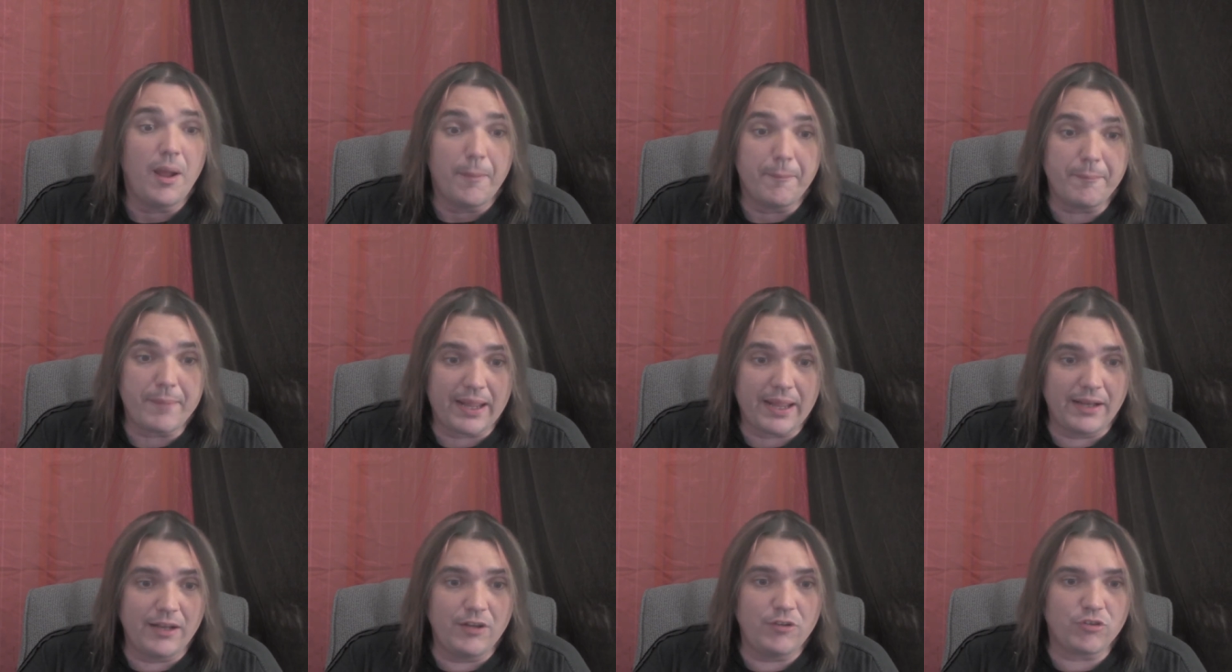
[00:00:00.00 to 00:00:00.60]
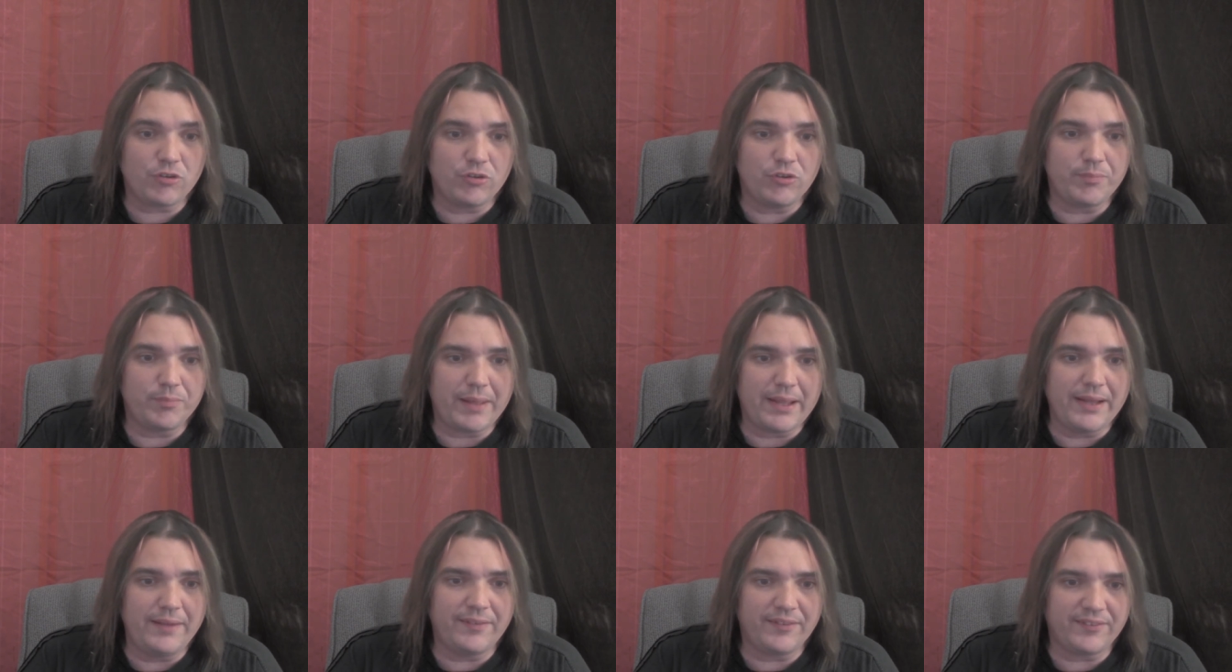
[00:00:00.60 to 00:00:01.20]
Managers
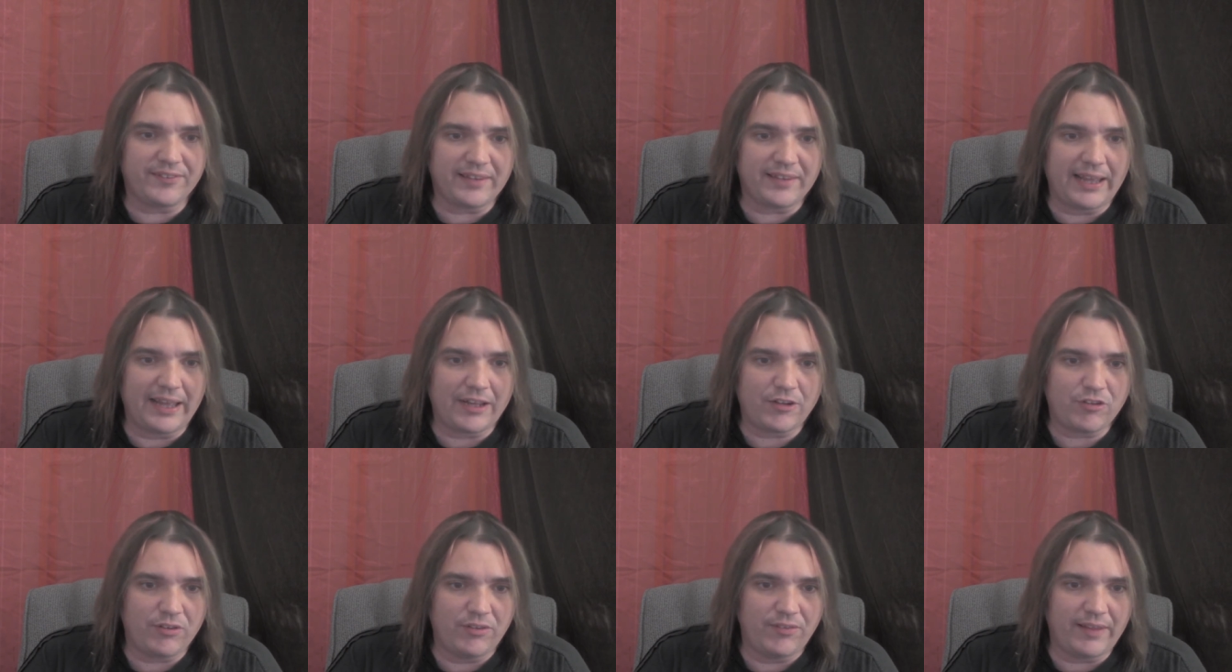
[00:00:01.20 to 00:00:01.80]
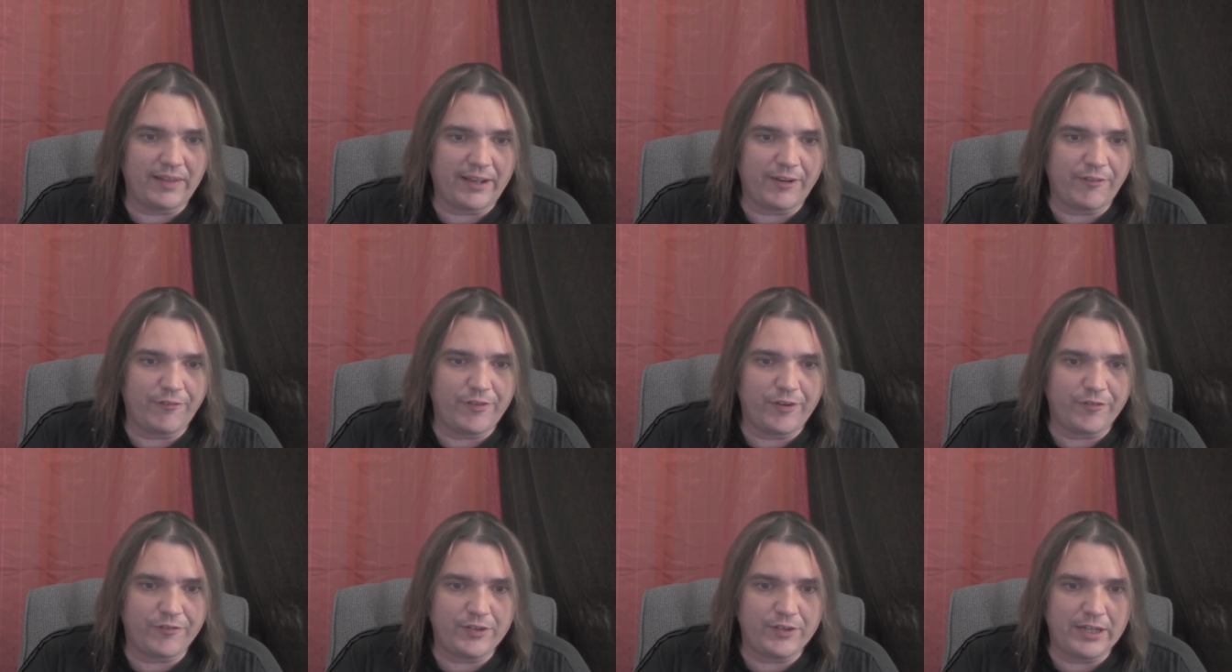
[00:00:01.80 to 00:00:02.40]
made the selections out of
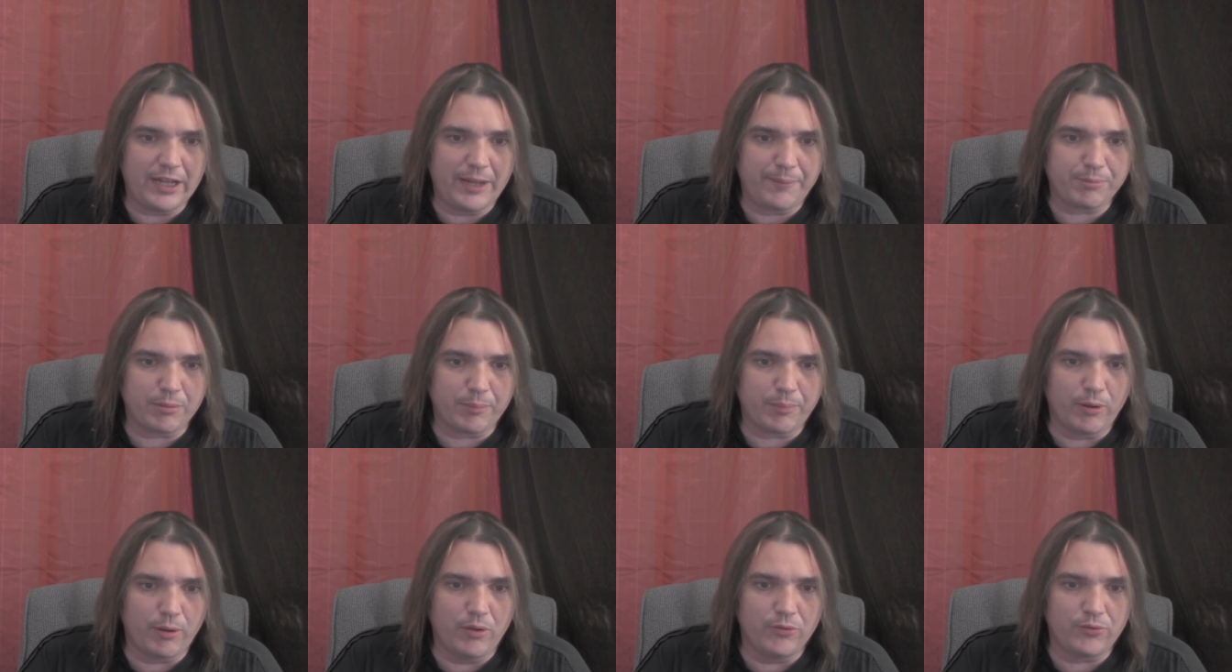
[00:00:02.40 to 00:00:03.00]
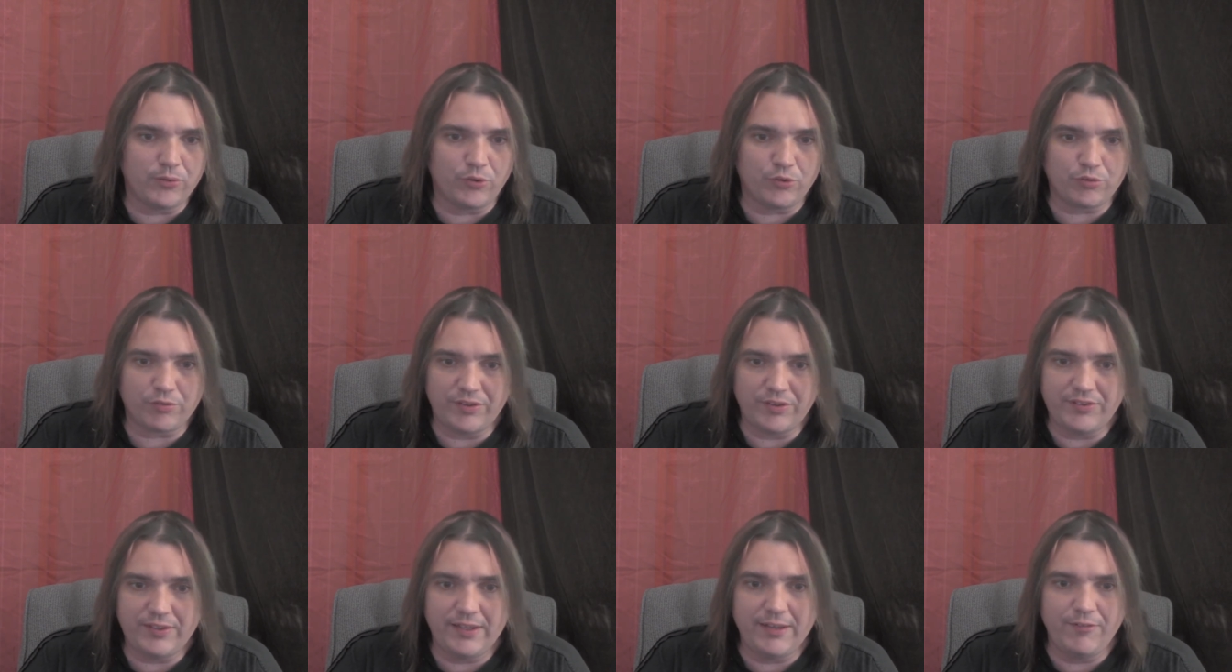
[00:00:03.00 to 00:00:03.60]
58 proposals
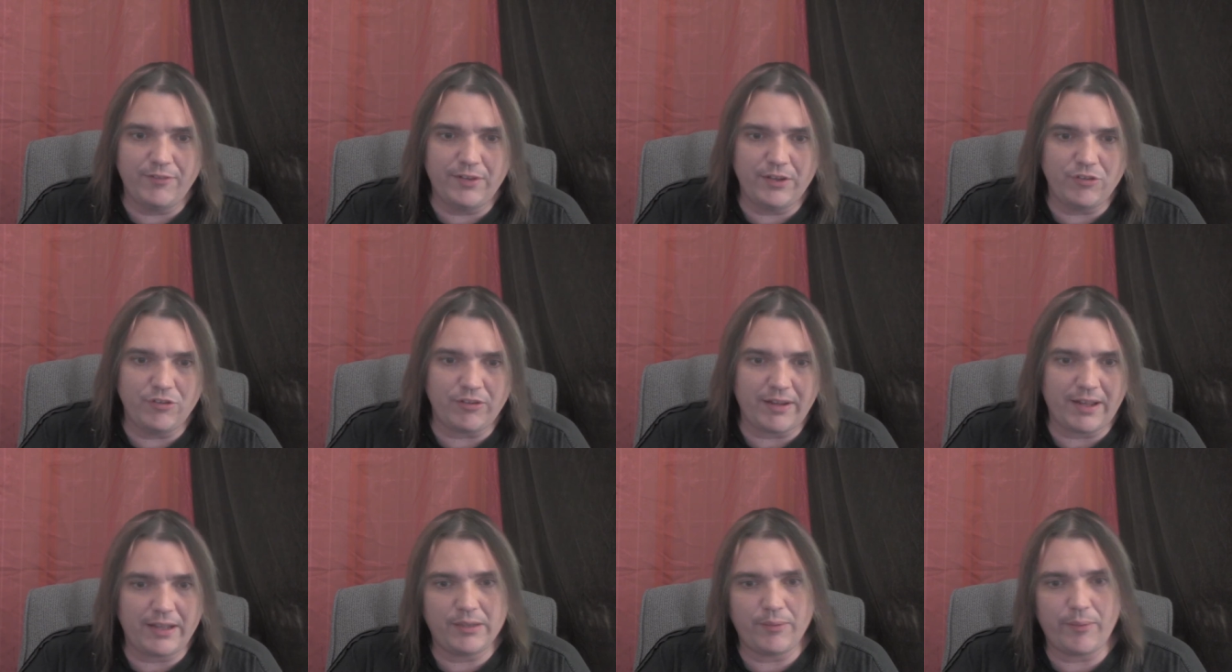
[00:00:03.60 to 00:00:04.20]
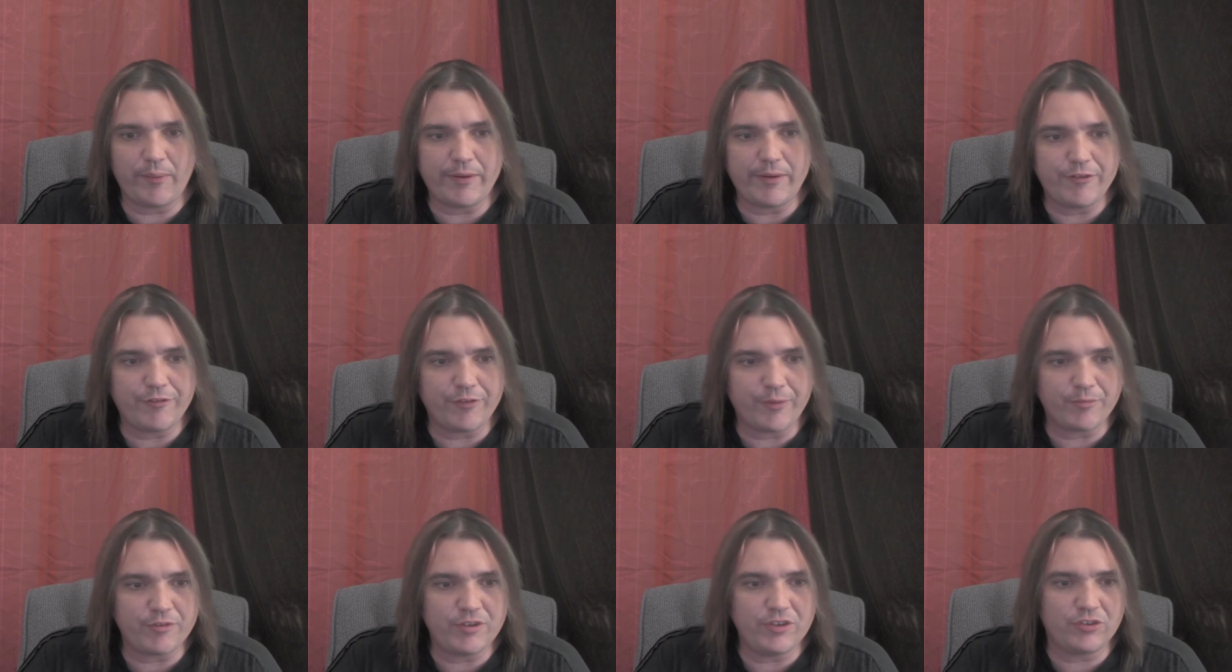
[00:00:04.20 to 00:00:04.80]
received in January
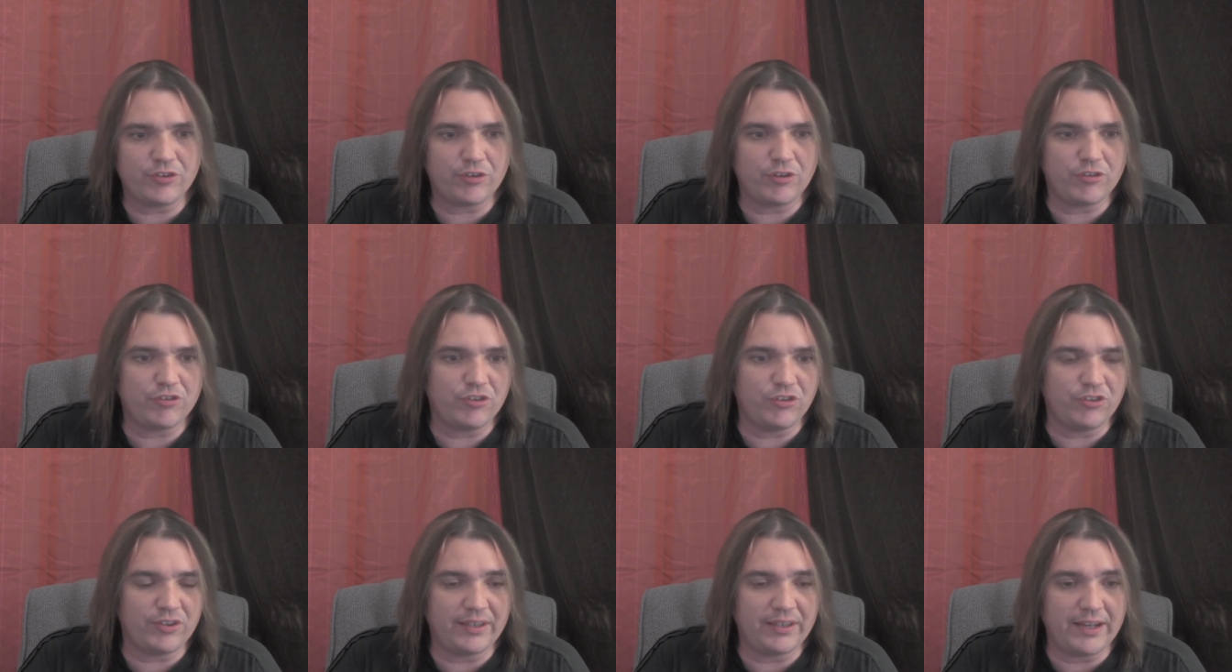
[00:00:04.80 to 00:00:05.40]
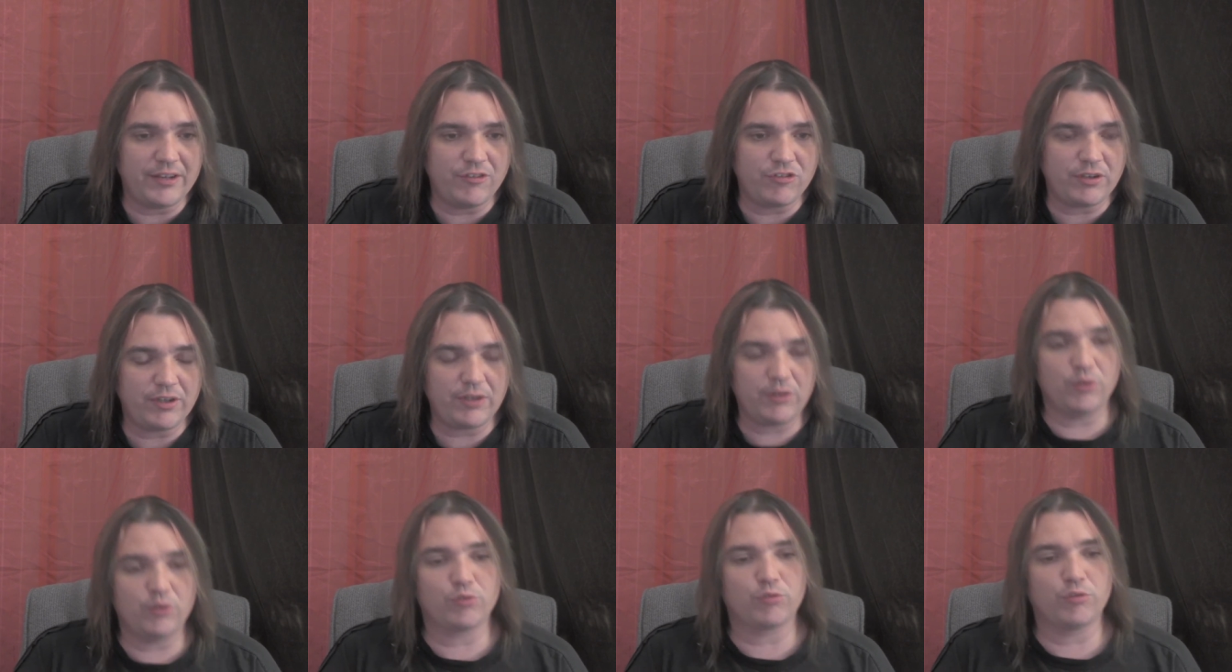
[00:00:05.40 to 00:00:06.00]
from researchers and
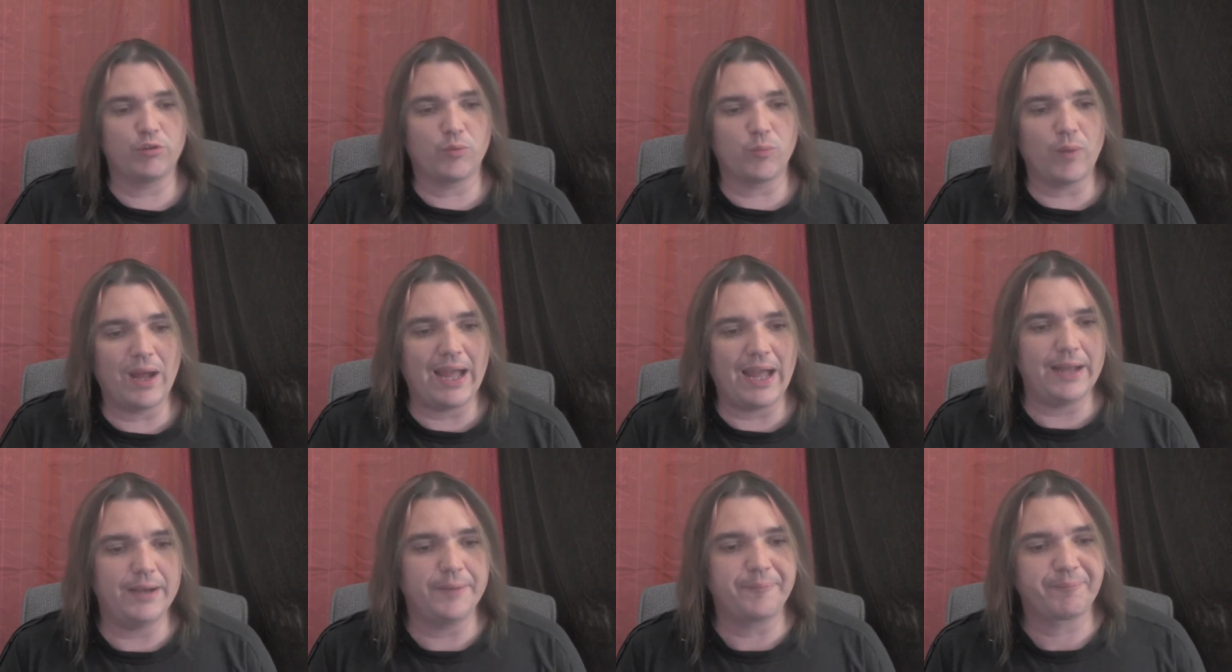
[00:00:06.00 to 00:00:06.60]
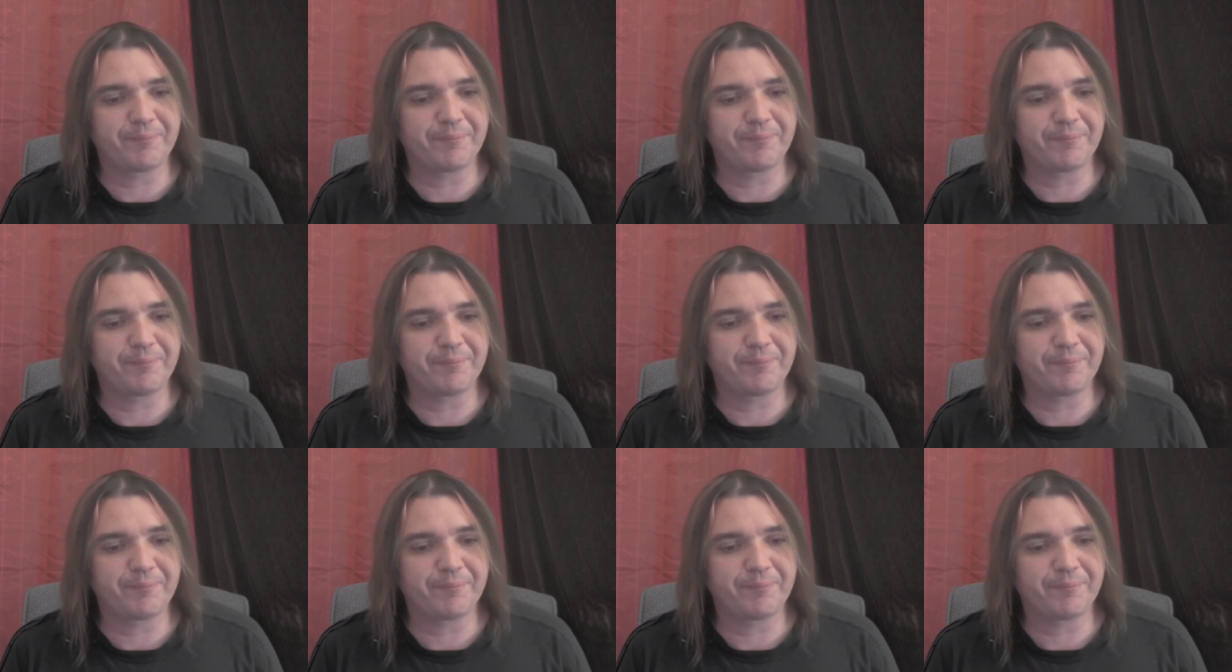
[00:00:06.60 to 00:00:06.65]
engineers worldwide.